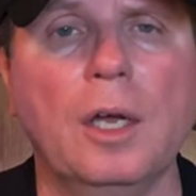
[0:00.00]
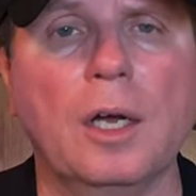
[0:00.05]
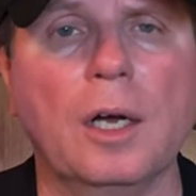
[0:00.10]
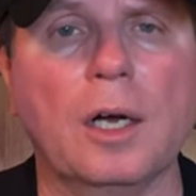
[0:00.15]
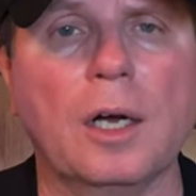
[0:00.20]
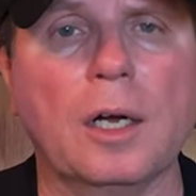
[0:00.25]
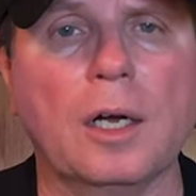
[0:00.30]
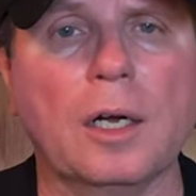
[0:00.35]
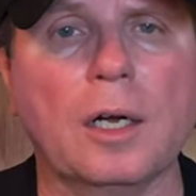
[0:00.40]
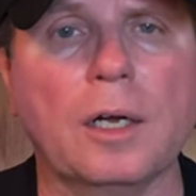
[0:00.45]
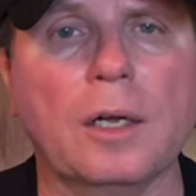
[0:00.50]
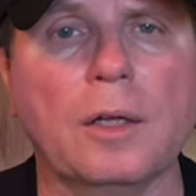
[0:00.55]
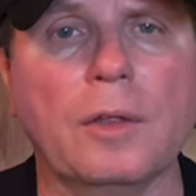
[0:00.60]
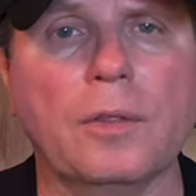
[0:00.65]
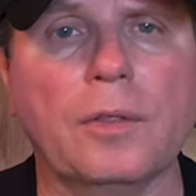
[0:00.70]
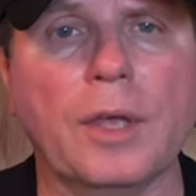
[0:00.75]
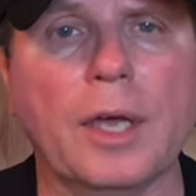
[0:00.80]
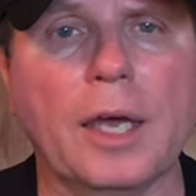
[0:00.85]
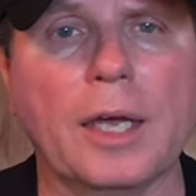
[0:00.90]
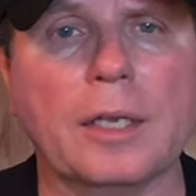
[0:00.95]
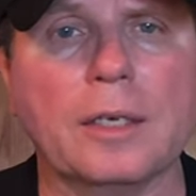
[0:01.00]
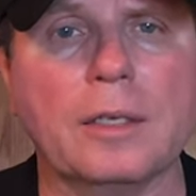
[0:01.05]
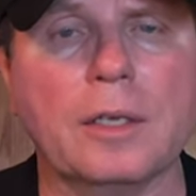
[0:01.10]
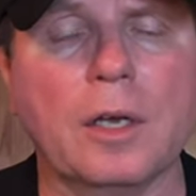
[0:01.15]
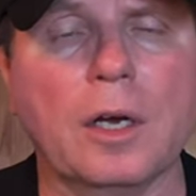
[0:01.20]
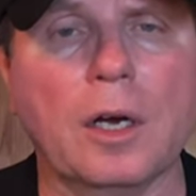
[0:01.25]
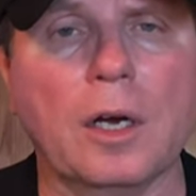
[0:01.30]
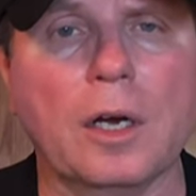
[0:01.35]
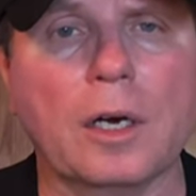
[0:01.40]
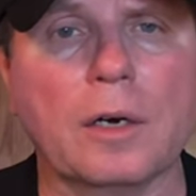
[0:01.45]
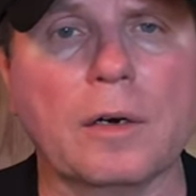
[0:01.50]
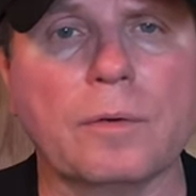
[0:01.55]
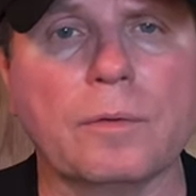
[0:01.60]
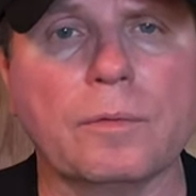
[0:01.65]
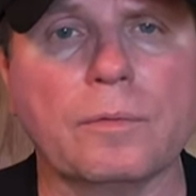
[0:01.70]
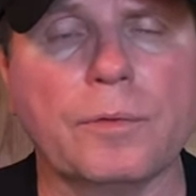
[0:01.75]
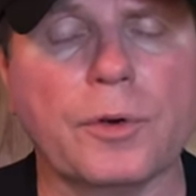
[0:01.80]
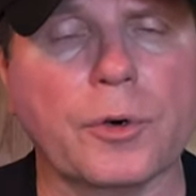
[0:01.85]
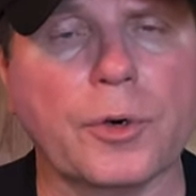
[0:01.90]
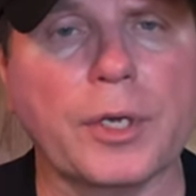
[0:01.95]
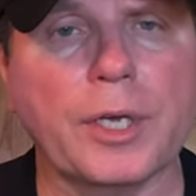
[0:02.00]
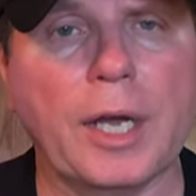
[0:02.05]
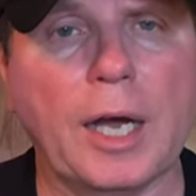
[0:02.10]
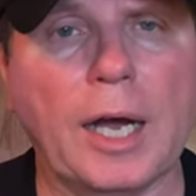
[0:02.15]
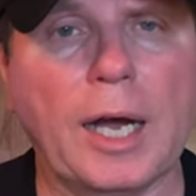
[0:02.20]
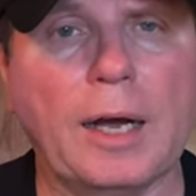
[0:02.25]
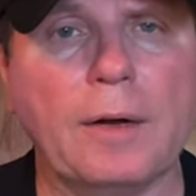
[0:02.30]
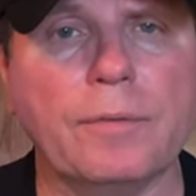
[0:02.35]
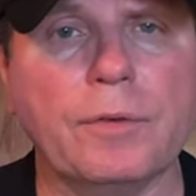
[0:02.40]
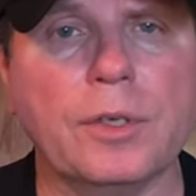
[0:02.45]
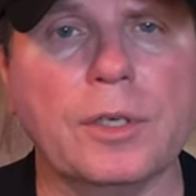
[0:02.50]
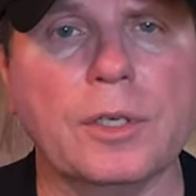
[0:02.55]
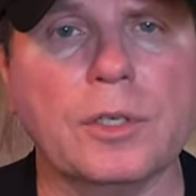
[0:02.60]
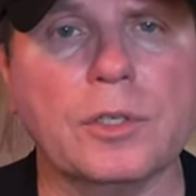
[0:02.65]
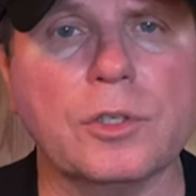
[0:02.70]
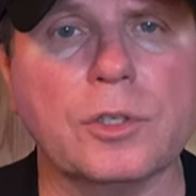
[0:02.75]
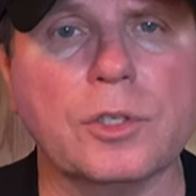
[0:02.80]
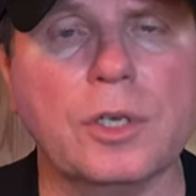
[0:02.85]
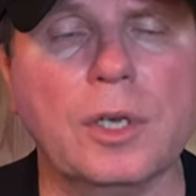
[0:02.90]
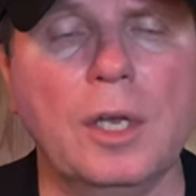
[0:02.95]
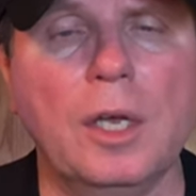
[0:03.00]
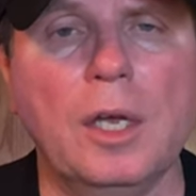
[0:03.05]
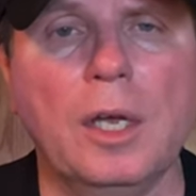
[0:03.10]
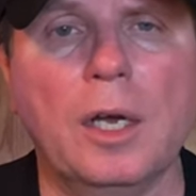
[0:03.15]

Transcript: uh, that are very obvious.